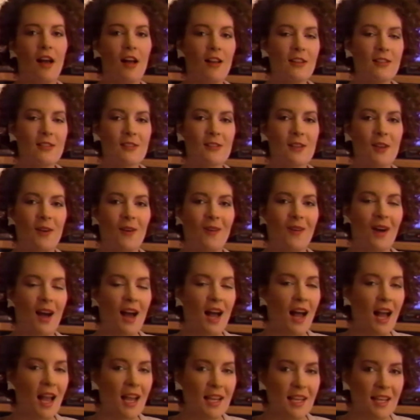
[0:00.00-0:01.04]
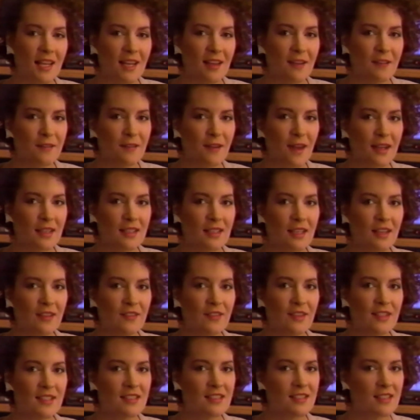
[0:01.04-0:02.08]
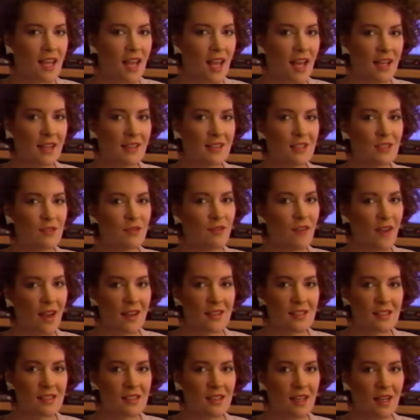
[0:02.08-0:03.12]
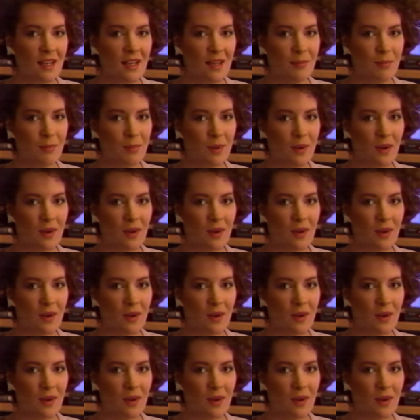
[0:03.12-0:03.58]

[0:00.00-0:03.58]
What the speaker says: Also highly effective is Ted's fascinating